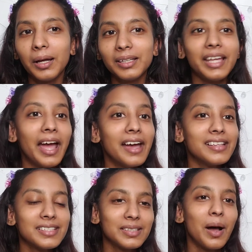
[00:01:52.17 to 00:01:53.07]

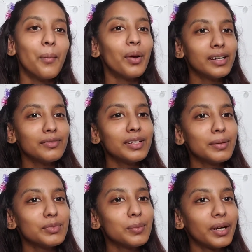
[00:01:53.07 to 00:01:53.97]
Yes, so I'm waiting for
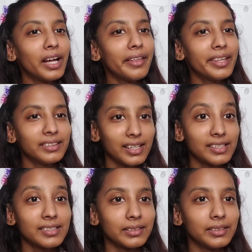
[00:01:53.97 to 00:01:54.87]
them to bring out the
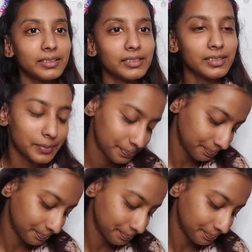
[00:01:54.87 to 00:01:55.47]
testers.